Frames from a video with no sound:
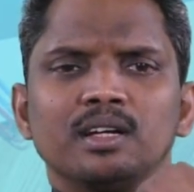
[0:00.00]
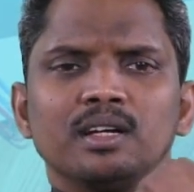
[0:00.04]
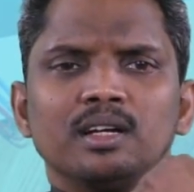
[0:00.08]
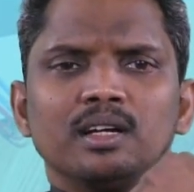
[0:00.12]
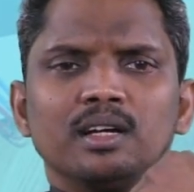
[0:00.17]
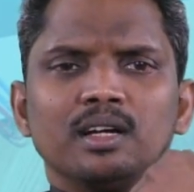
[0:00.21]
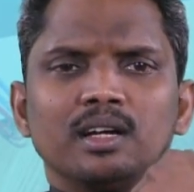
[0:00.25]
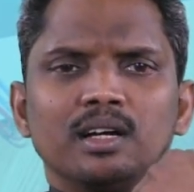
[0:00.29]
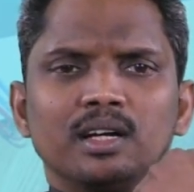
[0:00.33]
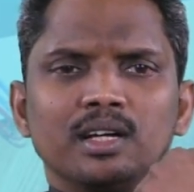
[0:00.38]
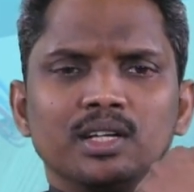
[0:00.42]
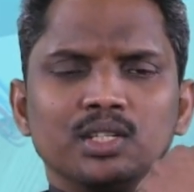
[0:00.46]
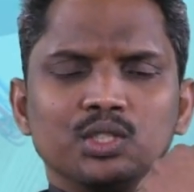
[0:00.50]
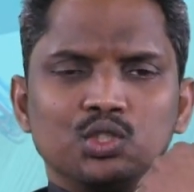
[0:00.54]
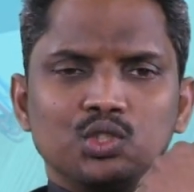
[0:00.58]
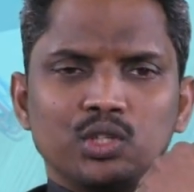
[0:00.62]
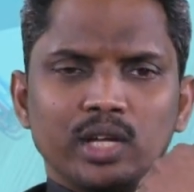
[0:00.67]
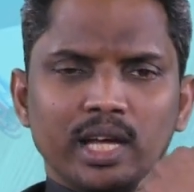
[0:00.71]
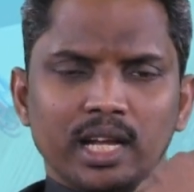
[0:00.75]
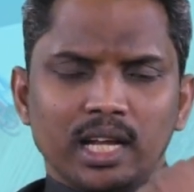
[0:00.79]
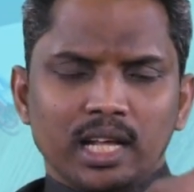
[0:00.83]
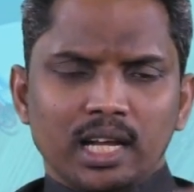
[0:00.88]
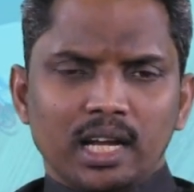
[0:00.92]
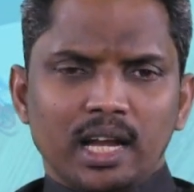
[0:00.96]

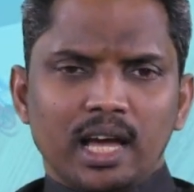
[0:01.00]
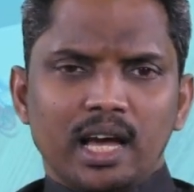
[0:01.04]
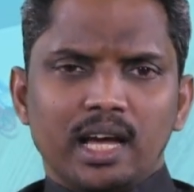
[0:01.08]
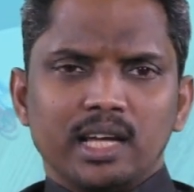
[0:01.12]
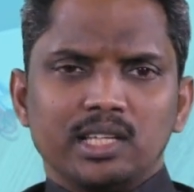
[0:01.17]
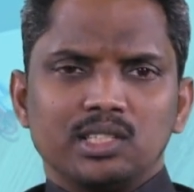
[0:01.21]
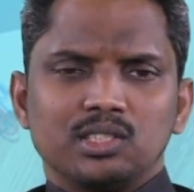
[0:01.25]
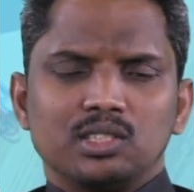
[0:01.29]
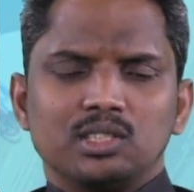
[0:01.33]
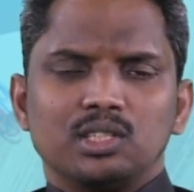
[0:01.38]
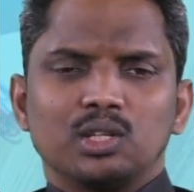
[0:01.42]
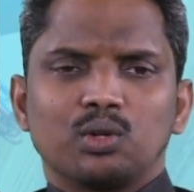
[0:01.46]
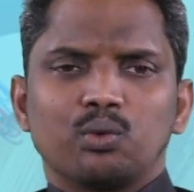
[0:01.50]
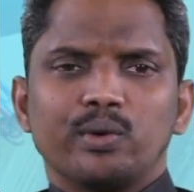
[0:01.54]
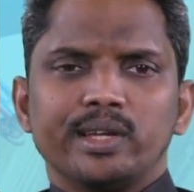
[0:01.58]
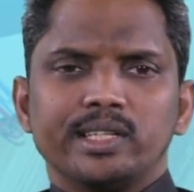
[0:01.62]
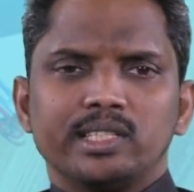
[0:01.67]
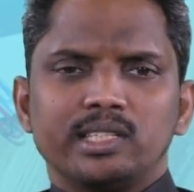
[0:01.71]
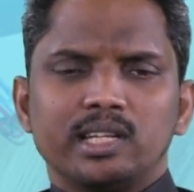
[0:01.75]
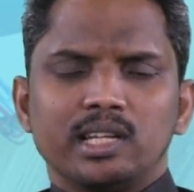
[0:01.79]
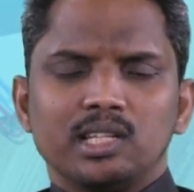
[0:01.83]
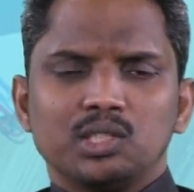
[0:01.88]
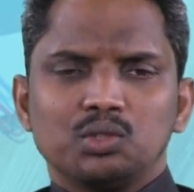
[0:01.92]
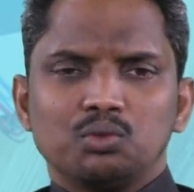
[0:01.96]
channelized, the
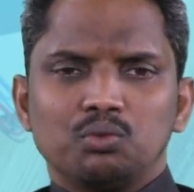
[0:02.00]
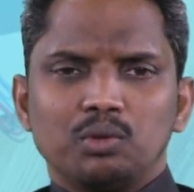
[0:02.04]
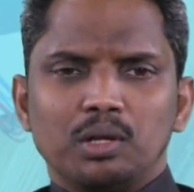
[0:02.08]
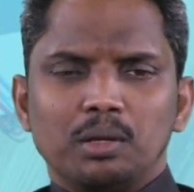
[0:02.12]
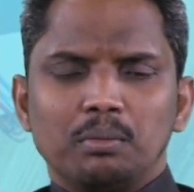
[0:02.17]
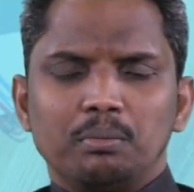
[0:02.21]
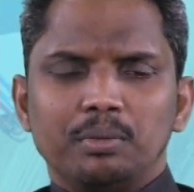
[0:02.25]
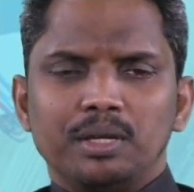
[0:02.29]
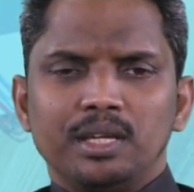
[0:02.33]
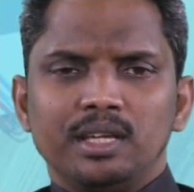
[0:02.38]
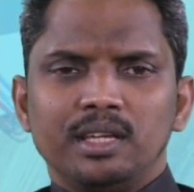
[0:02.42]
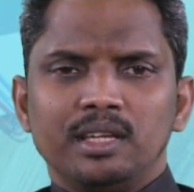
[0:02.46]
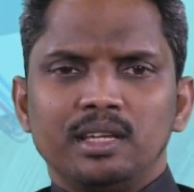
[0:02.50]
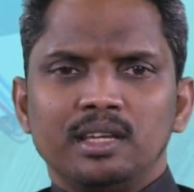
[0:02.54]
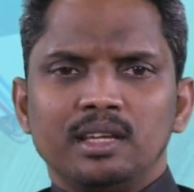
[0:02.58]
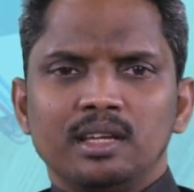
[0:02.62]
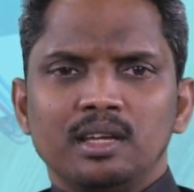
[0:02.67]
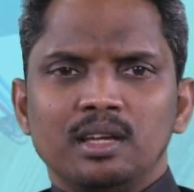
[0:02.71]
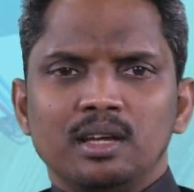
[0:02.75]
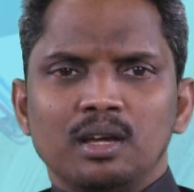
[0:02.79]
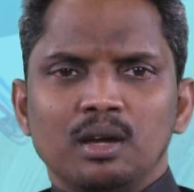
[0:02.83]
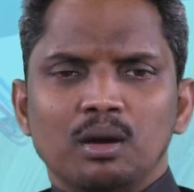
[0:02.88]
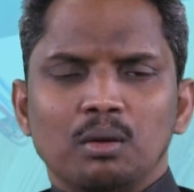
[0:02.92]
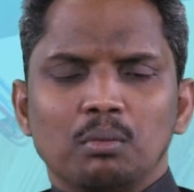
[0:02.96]
questions will be
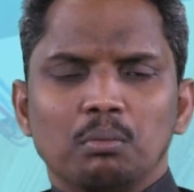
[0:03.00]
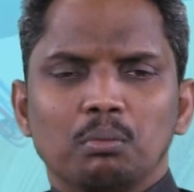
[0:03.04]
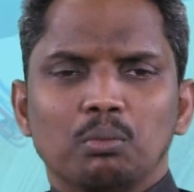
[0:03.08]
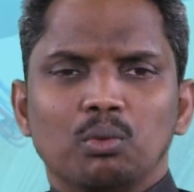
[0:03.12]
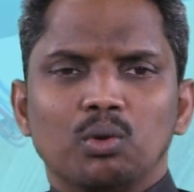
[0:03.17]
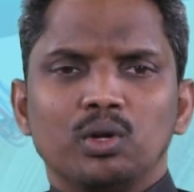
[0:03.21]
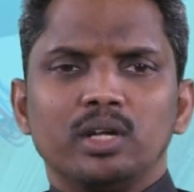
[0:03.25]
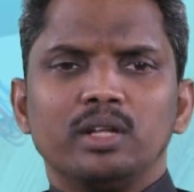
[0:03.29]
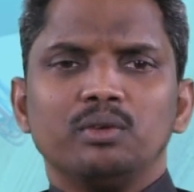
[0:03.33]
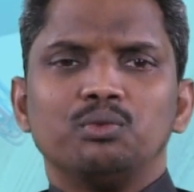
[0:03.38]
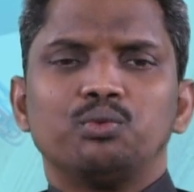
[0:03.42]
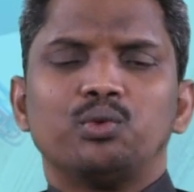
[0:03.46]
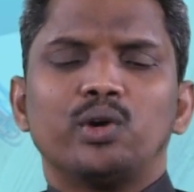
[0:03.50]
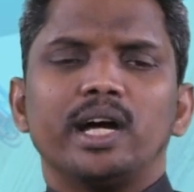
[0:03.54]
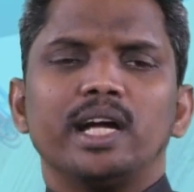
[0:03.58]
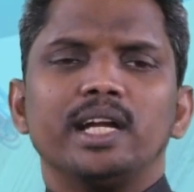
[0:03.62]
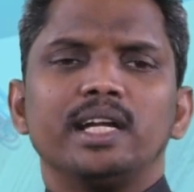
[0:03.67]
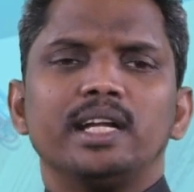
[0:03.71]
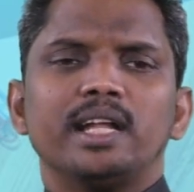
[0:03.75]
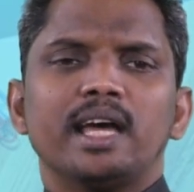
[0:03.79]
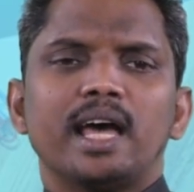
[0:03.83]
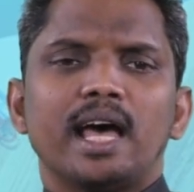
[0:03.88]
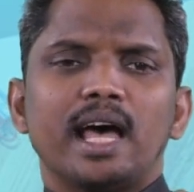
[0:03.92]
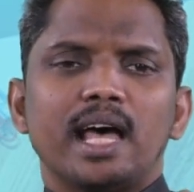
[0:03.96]

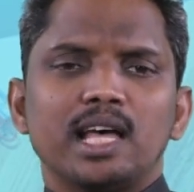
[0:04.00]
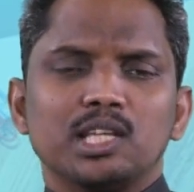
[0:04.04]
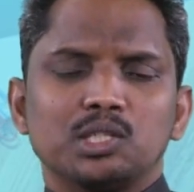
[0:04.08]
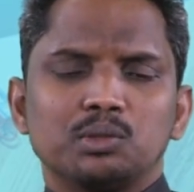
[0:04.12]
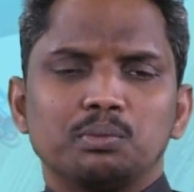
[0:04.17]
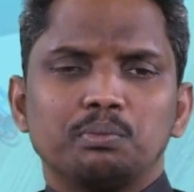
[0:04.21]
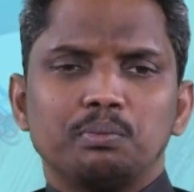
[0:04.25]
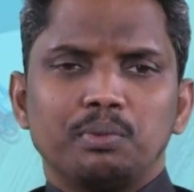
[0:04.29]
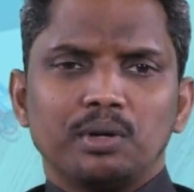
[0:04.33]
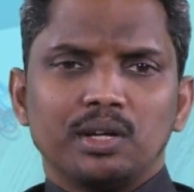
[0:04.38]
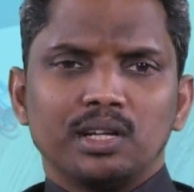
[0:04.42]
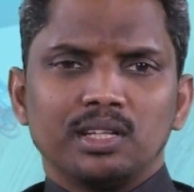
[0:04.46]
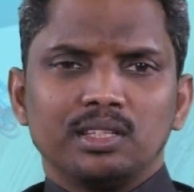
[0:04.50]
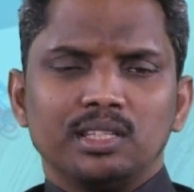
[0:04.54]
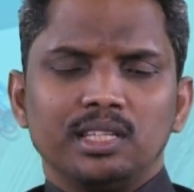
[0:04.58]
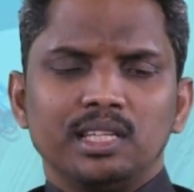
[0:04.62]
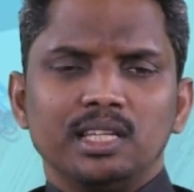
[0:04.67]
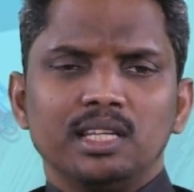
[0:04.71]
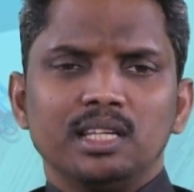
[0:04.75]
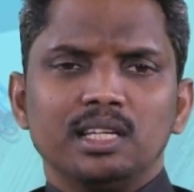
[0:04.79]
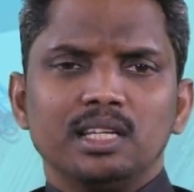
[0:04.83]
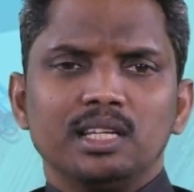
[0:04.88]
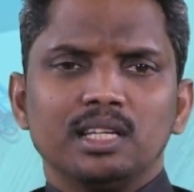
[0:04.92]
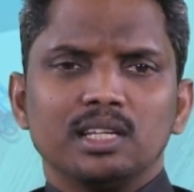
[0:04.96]
modified as per
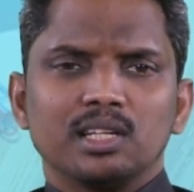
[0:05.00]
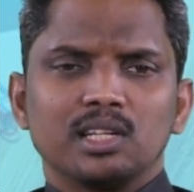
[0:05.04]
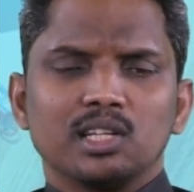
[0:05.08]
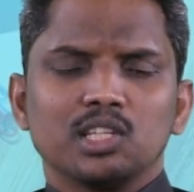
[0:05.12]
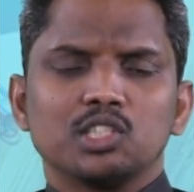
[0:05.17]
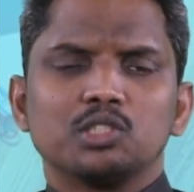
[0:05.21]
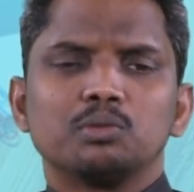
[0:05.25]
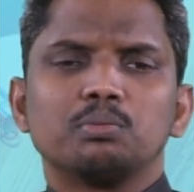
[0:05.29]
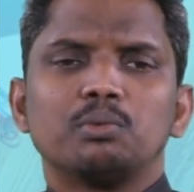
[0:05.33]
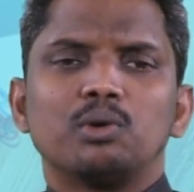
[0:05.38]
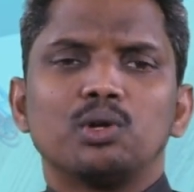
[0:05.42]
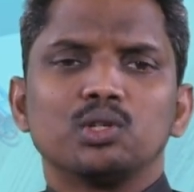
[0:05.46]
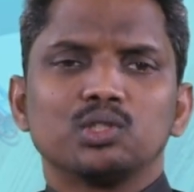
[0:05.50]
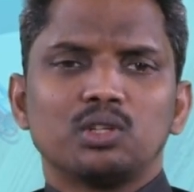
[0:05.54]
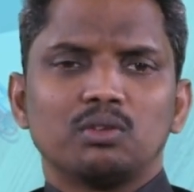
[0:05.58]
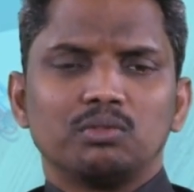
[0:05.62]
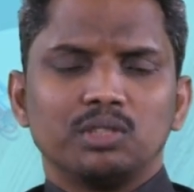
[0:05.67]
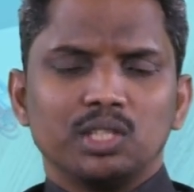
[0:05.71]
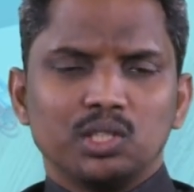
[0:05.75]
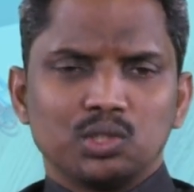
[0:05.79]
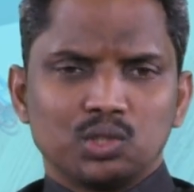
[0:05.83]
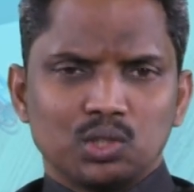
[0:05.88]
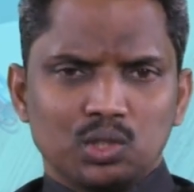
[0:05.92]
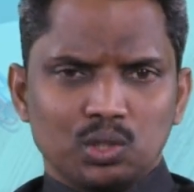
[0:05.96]
the response of
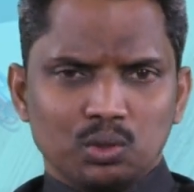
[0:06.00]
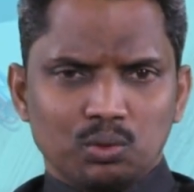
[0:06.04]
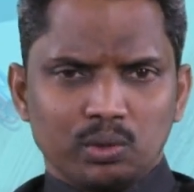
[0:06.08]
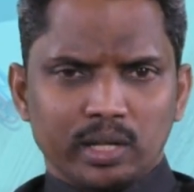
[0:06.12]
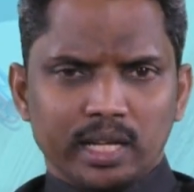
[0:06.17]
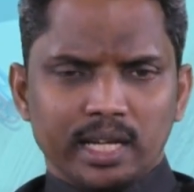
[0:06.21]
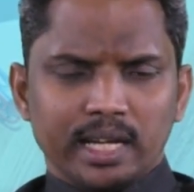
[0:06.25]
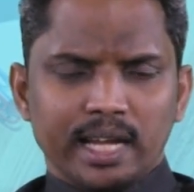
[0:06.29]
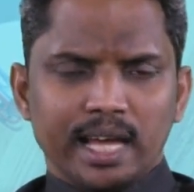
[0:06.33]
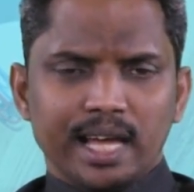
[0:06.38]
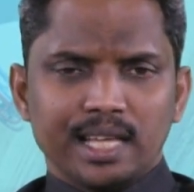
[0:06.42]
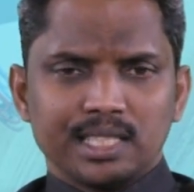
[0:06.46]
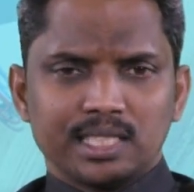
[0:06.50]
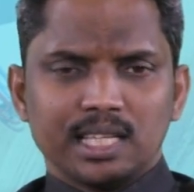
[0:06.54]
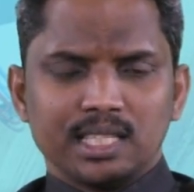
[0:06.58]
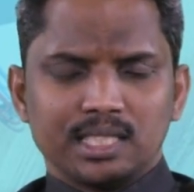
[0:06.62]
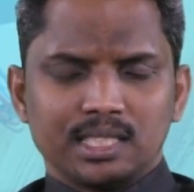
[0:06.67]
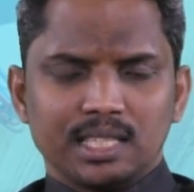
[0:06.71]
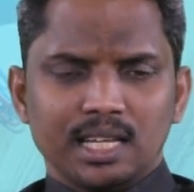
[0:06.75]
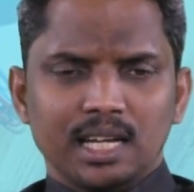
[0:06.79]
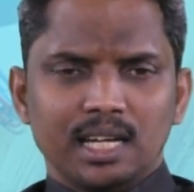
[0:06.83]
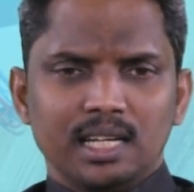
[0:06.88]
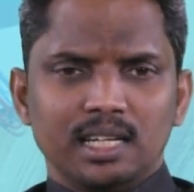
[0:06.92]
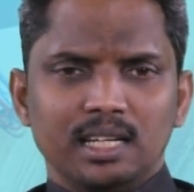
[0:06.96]
the student. As I
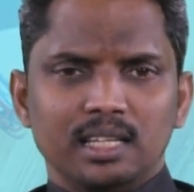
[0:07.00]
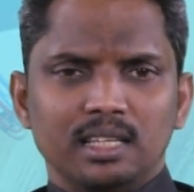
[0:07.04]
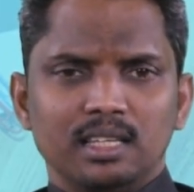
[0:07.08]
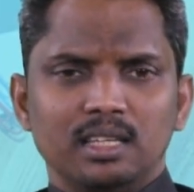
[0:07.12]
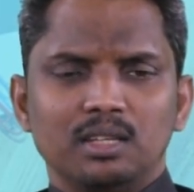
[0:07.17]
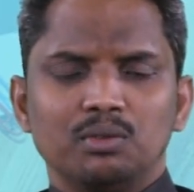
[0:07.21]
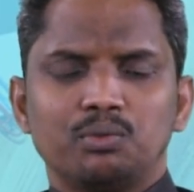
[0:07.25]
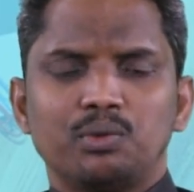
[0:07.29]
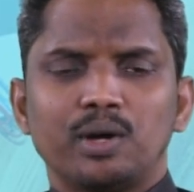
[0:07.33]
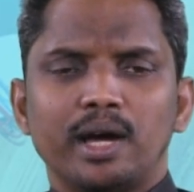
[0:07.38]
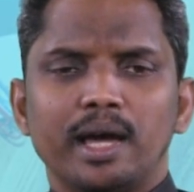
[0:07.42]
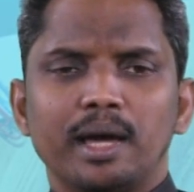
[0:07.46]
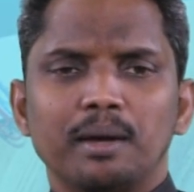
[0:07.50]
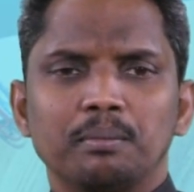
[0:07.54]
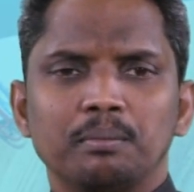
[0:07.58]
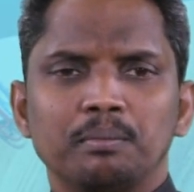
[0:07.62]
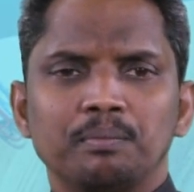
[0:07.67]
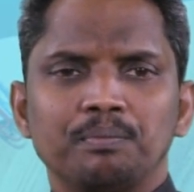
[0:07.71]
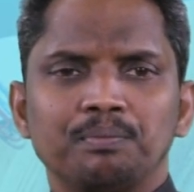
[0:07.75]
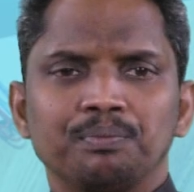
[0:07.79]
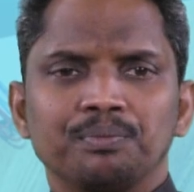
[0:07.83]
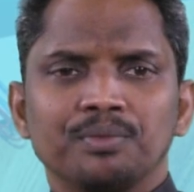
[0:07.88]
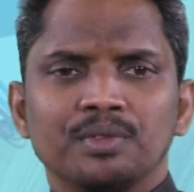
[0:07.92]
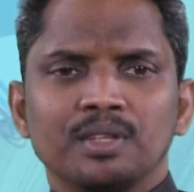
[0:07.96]
said, if I am